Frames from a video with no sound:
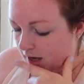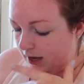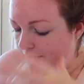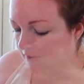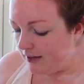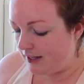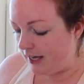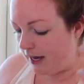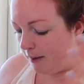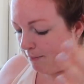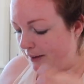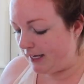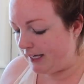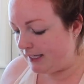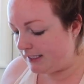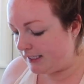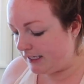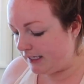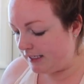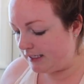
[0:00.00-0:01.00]
and then, yeah,
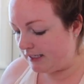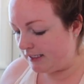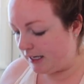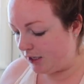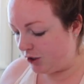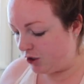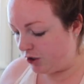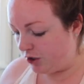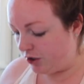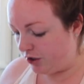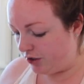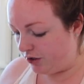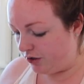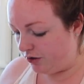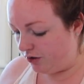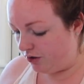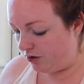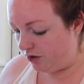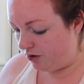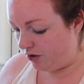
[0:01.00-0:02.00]
PT
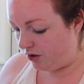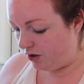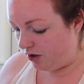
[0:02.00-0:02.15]
session,